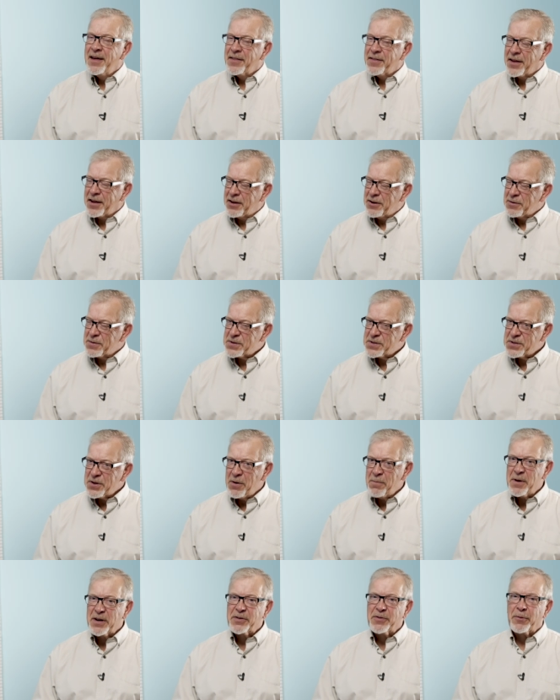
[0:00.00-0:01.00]
Thank you
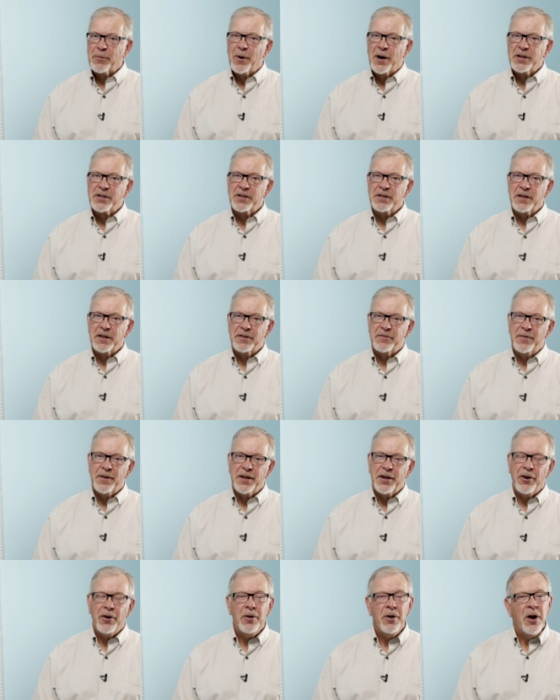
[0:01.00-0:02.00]
so much for watching this
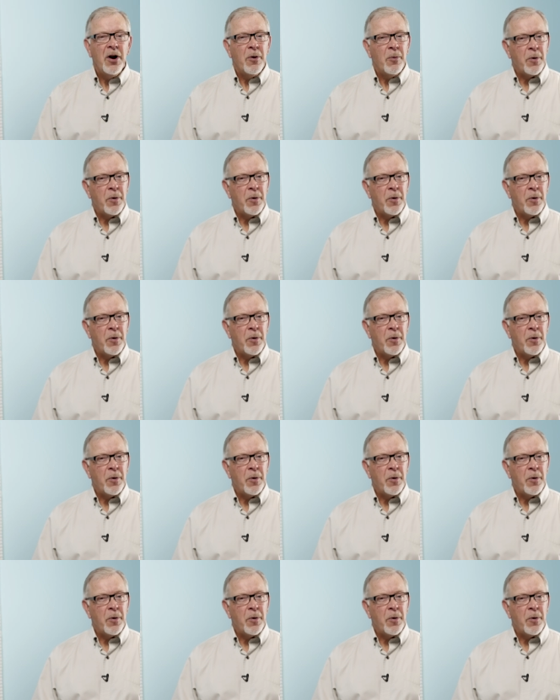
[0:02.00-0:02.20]
video.